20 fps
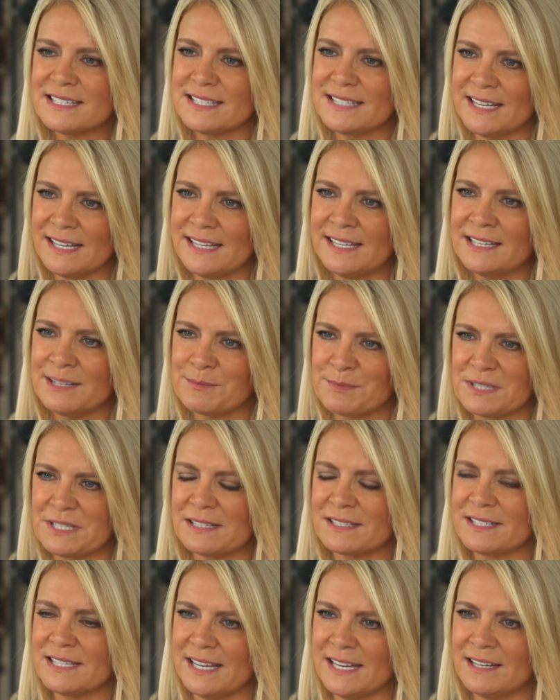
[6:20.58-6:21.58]
see him
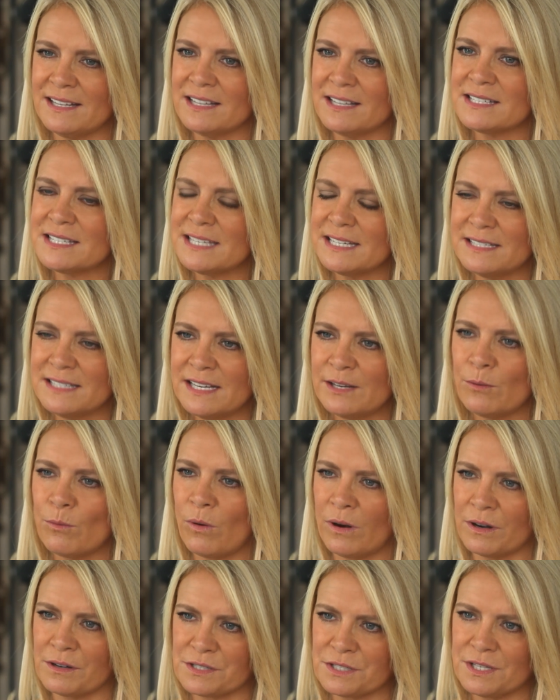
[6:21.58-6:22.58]
succeed because he did
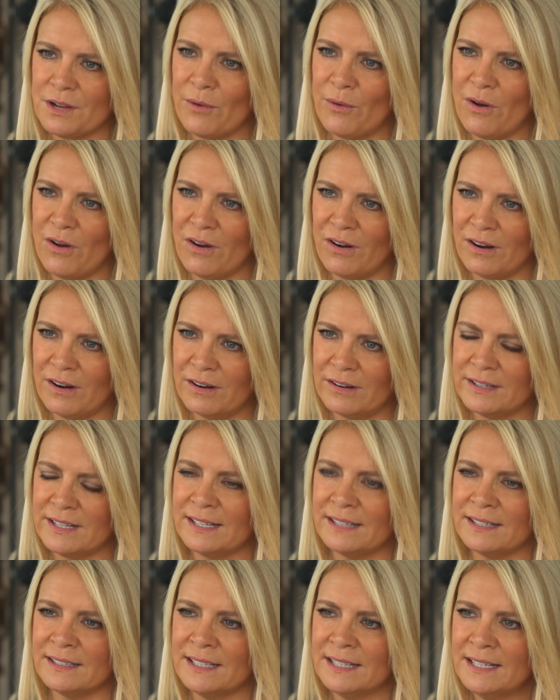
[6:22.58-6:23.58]
work so hard,
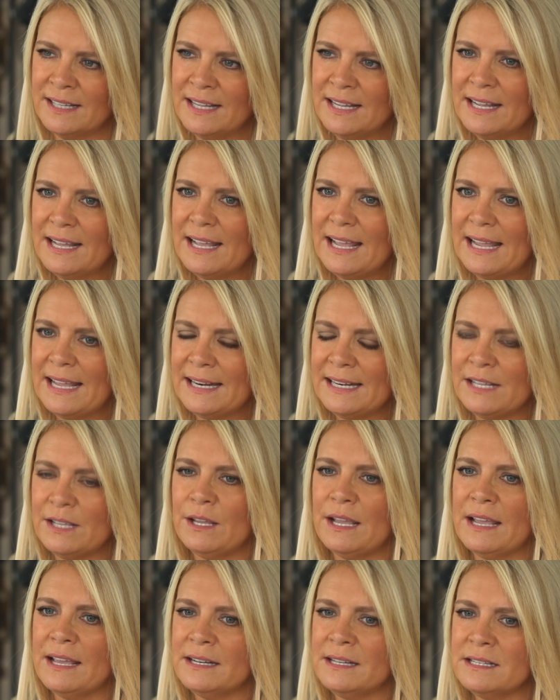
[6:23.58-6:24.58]
and and he
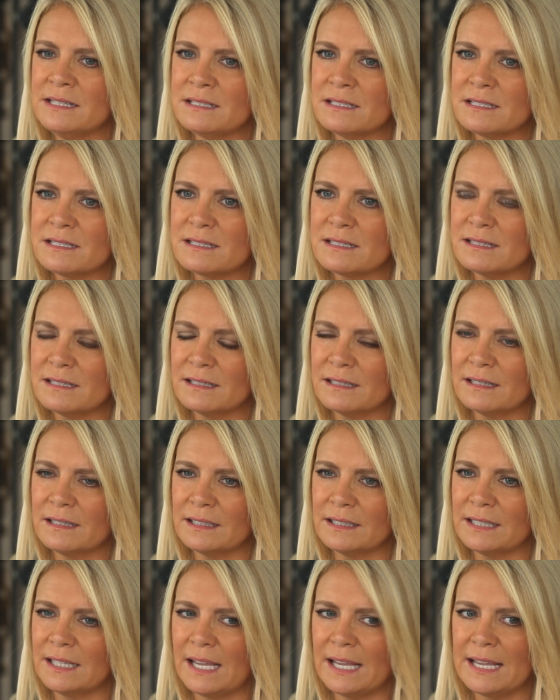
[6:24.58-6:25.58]
and he's
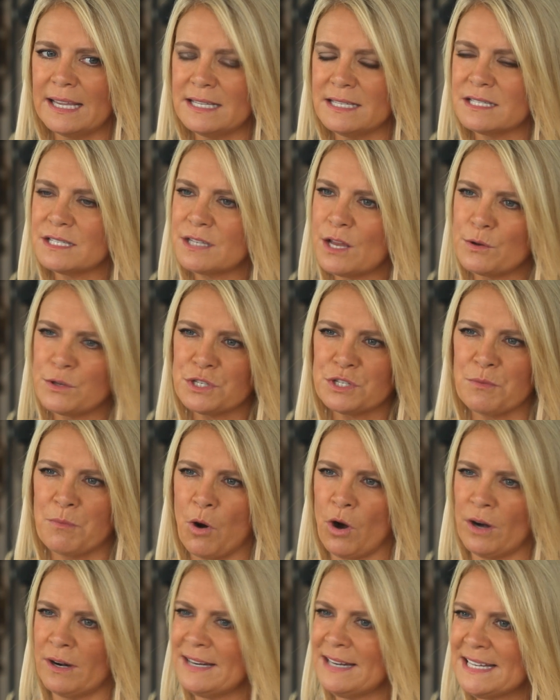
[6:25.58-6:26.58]
he's so
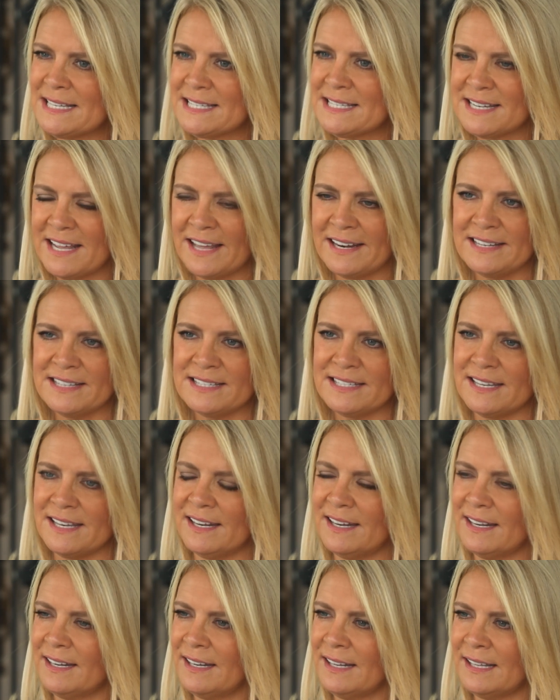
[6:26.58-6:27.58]
smart, and he studies it,
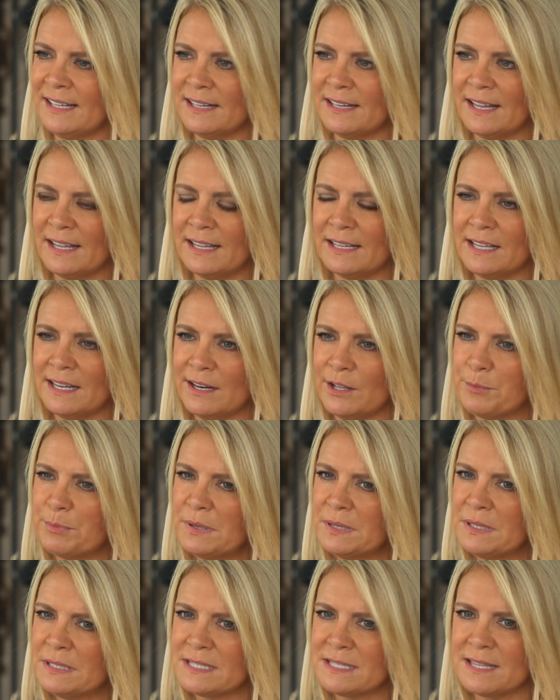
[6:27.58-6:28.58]
and he, you know, he
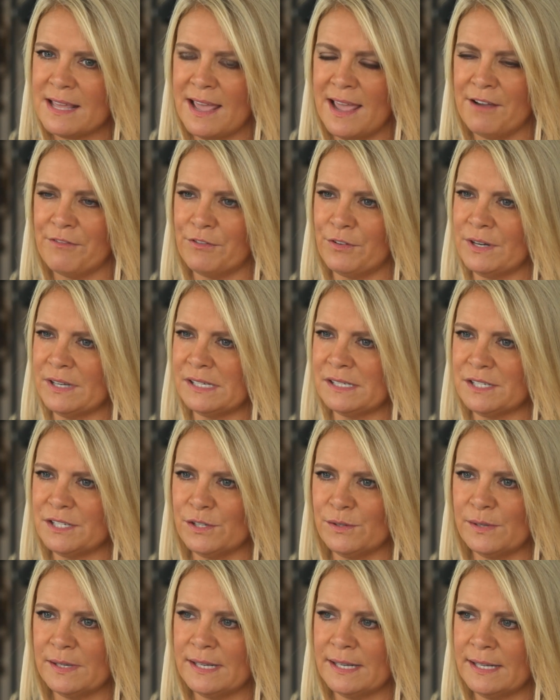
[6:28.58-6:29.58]
puts the effort into it,